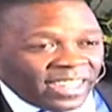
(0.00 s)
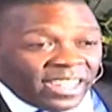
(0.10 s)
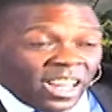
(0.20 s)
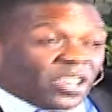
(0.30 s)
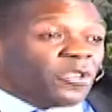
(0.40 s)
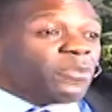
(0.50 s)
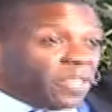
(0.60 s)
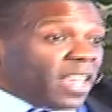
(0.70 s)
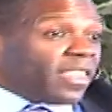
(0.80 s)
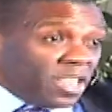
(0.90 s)
You
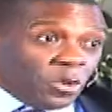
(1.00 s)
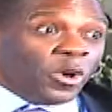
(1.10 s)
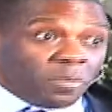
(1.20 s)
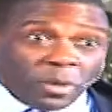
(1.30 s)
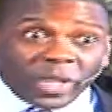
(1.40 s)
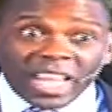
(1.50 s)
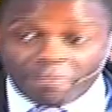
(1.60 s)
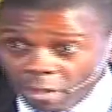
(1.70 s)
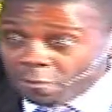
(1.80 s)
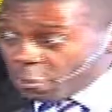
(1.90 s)
think that you would believe,
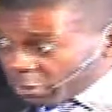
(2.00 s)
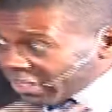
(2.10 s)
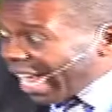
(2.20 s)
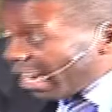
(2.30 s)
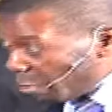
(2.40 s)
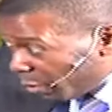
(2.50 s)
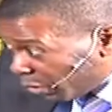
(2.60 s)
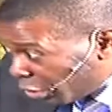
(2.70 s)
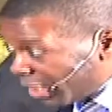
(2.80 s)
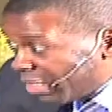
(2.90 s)
if you sat with
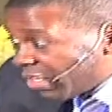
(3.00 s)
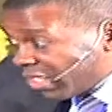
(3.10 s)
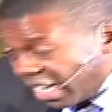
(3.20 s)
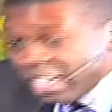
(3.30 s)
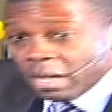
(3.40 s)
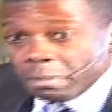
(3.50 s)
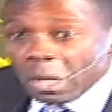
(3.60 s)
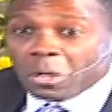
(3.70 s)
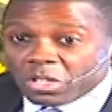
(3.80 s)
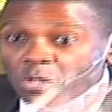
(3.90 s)
Jesus in the
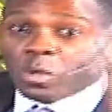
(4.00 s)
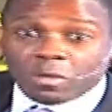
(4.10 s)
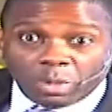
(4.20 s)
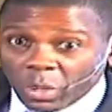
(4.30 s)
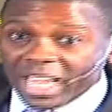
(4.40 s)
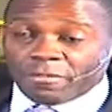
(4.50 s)
boat, you would believe.